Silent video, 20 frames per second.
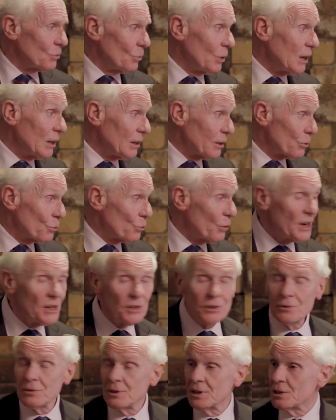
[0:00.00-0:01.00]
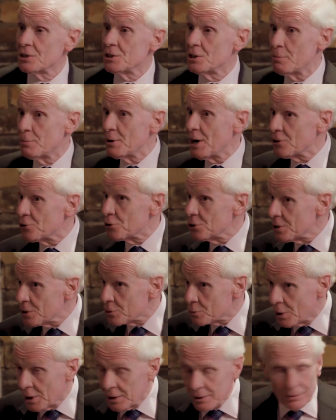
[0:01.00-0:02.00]
Well, a range of things. Depression
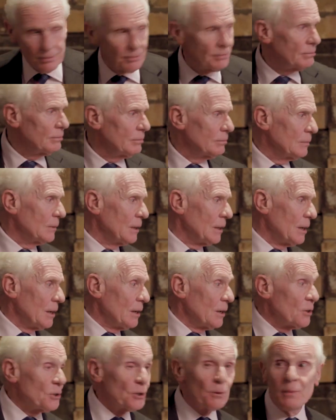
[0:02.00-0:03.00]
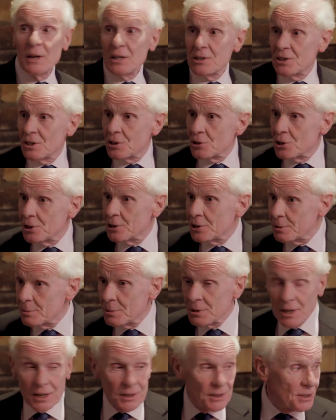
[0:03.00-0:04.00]
is one, domestic
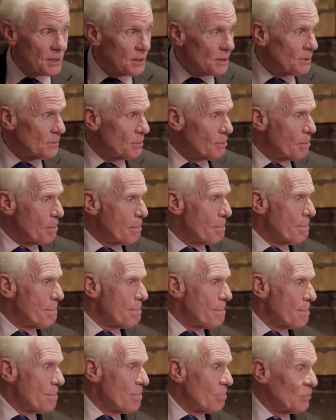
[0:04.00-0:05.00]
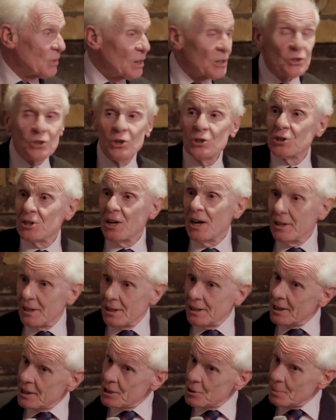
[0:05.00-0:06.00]
circumstances,
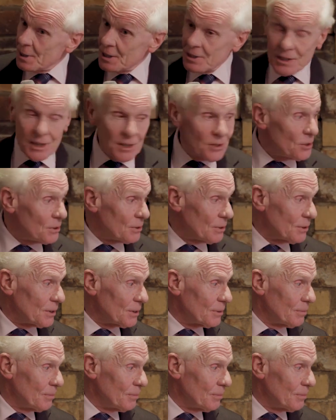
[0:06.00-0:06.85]
societal expectations.